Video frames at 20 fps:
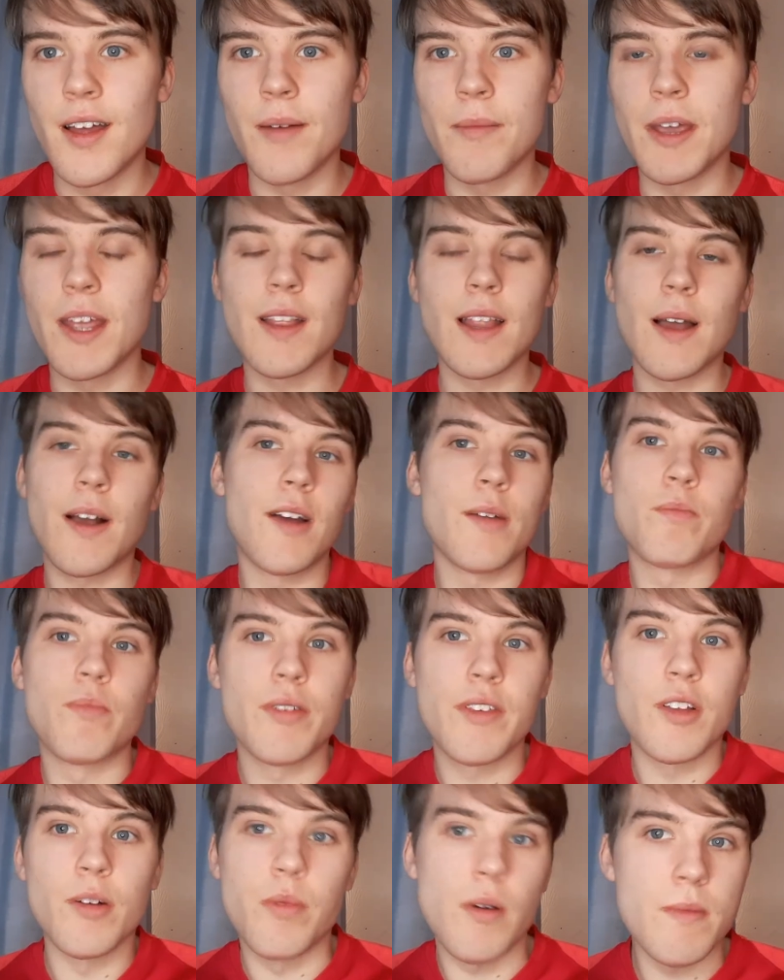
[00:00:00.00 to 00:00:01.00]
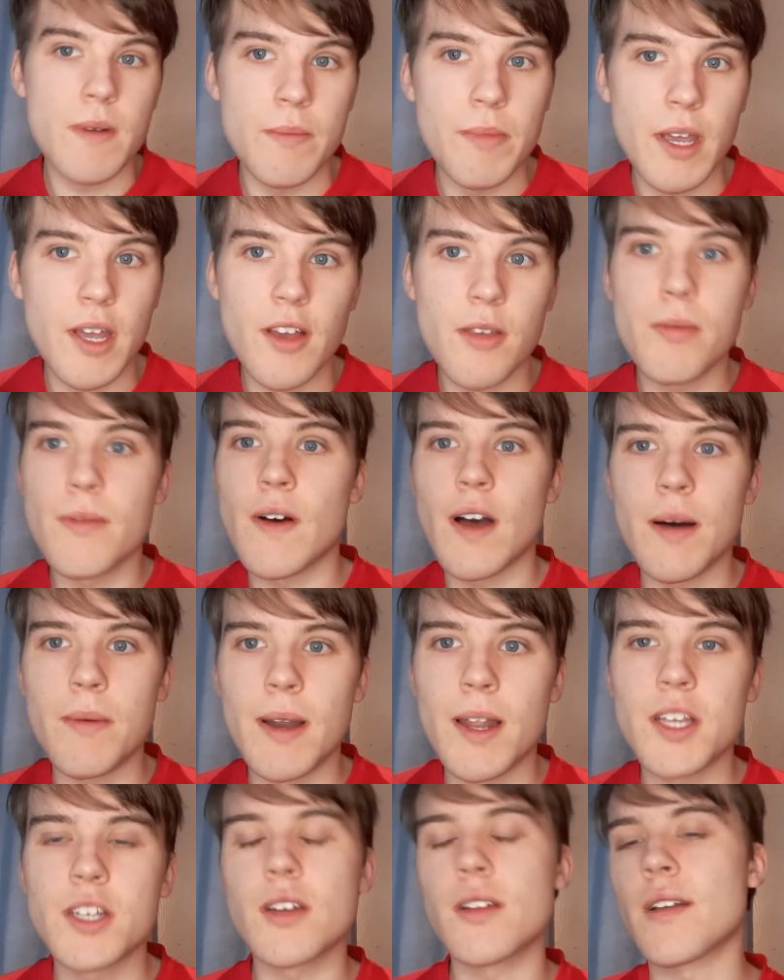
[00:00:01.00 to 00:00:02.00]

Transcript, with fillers: I mean, they could still probably beat us without a manager.